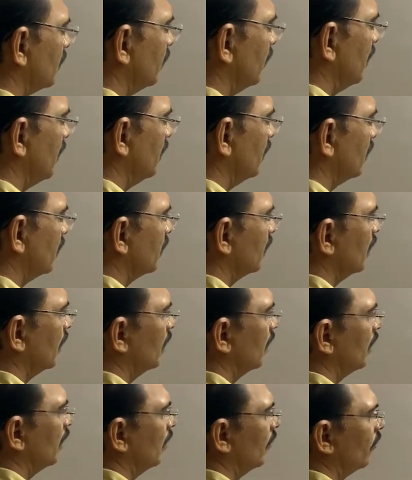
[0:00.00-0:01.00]
means
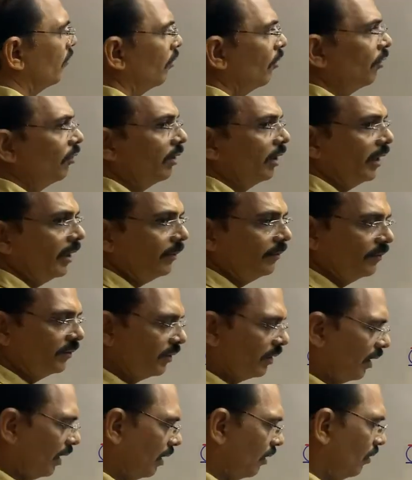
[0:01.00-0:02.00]
four
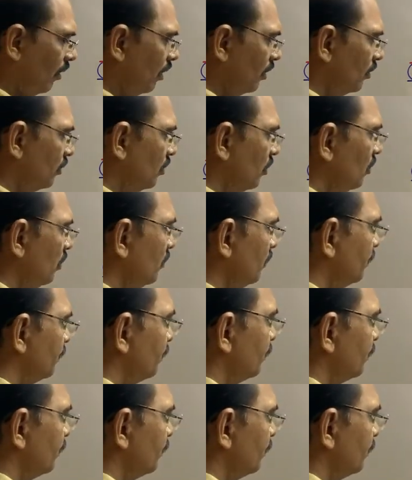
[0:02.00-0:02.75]
limbs are also